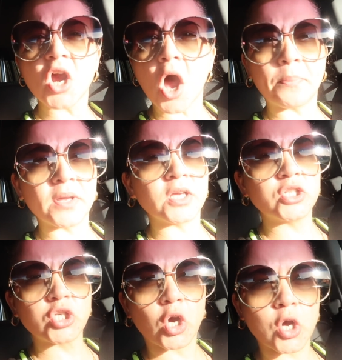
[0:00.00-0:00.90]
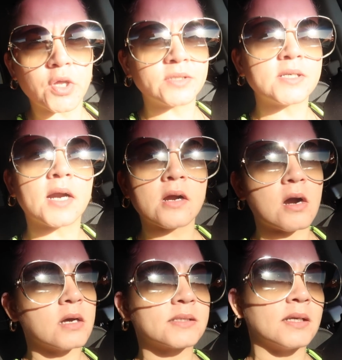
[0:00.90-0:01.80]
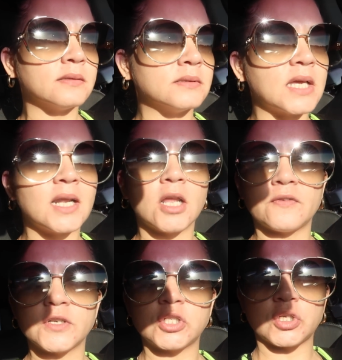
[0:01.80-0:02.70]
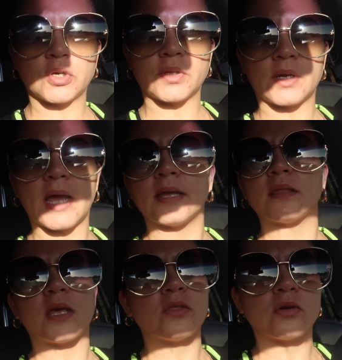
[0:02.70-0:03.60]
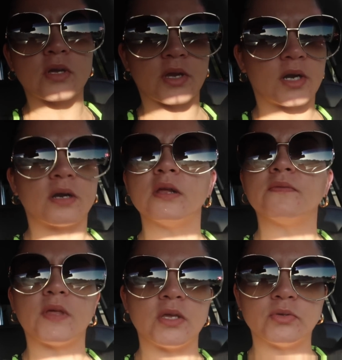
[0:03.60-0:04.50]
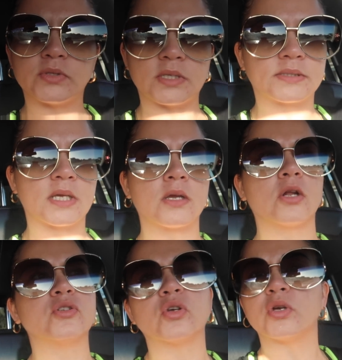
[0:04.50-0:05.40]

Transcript: copying each other, they're cousins, they love each other, and they don't care if they use the same clothes.